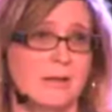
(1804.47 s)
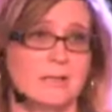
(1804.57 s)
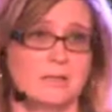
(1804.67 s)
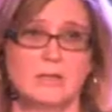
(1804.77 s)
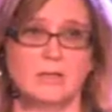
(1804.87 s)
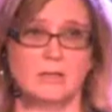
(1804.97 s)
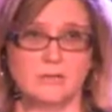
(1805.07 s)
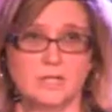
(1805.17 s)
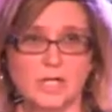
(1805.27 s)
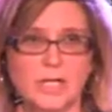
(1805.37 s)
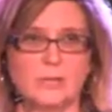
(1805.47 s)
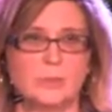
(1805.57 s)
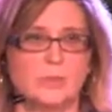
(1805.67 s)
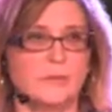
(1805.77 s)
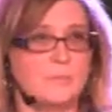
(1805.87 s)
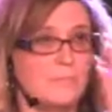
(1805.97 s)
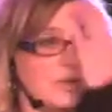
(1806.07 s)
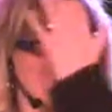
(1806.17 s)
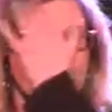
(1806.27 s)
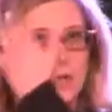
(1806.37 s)
is incredible.
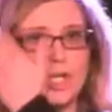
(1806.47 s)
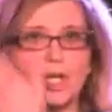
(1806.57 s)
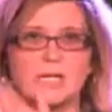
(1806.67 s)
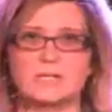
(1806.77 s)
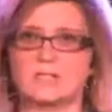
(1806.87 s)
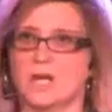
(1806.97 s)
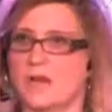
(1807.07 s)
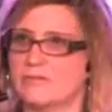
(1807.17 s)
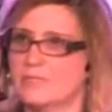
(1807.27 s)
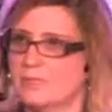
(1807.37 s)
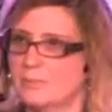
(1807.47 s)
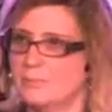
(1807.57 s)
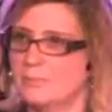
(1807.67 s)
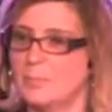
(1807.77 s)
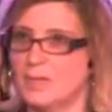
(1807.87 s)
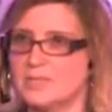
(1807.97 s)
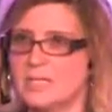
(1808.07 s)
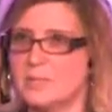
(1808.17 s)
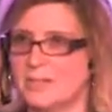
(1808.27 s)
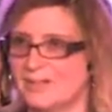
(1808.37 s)
What a great soft
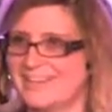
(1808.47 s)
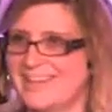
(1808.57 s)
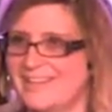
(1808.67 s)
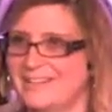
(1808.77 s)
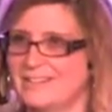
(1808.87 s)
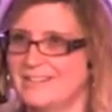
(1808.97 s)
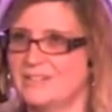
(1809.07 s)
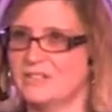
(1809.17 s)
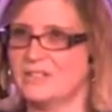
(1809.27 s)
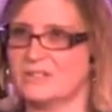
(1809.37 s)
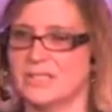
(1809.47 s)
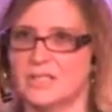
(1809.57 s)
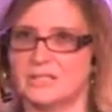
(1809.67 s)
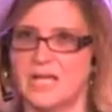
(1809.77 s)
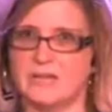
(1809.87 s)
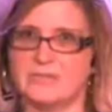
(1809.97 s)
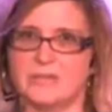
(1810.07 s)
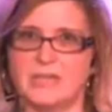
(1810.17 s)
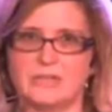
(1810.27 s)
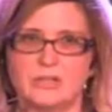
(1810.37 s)
malty beer again. You're still getting a lot of
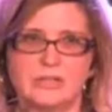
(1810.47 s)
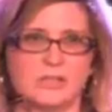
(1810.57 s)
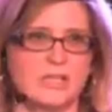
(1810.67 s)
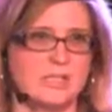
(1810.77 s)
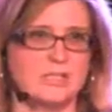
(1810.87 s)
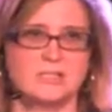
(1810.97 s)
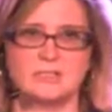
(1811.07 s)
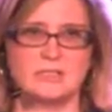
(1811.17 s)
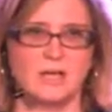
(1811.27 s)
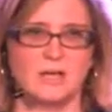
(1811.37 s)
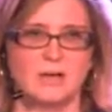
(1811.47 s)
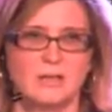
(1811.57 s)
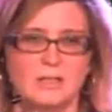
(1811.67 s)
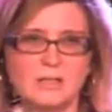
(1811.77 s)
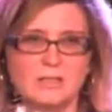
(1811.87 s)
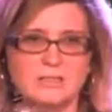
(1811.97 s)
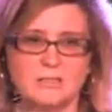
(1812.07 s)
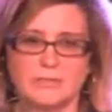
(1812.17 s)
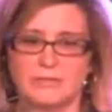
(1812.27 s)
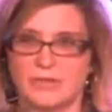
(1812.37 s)
flavor. You're getting
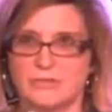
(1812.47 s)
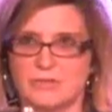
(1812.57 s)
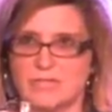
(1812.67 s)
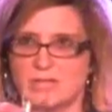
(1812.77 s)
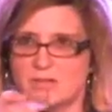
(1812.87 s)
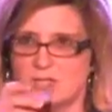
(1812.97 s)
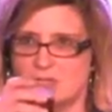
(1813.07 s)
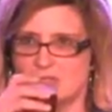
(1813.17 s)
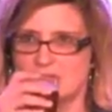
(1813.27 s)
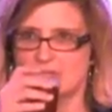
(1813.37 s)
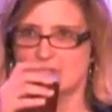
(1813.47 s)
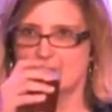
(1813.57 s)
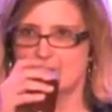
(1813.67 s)
different flavors out of the yeast.